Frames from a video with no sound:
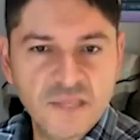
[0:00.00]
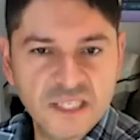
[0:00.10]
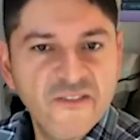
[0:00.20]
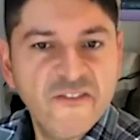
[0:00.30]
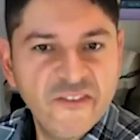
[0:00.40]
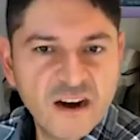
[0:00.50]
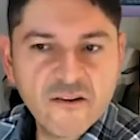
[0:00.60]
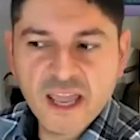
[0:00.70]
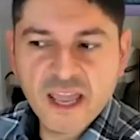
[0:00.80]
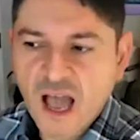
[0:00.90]
is
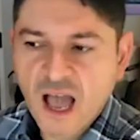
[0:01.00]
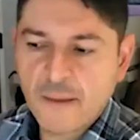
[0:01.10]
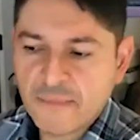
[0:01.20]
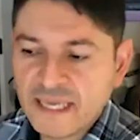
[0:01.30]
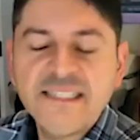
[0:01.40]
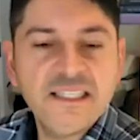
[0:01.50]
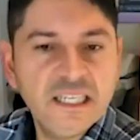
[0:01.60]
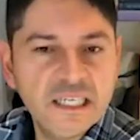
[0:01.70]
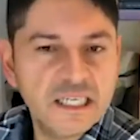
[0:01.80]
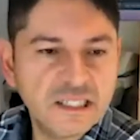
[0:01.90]
very easy
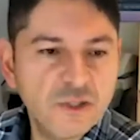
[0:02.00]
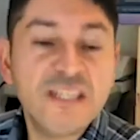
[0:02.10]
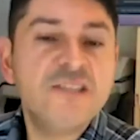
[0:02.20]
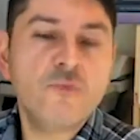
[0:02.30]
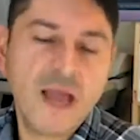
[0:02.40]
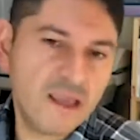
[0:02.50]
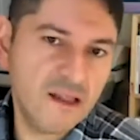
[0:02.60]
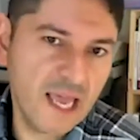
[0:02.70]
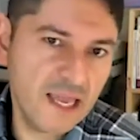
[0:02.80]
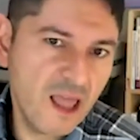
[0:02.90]
to
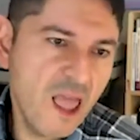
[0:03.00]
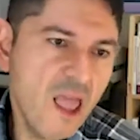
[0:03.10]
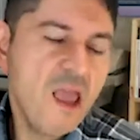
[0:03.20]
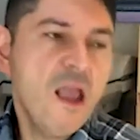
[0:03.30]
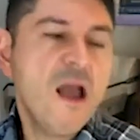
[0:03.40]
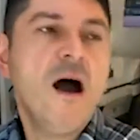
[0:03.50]
dysregulate. Mm-hmm.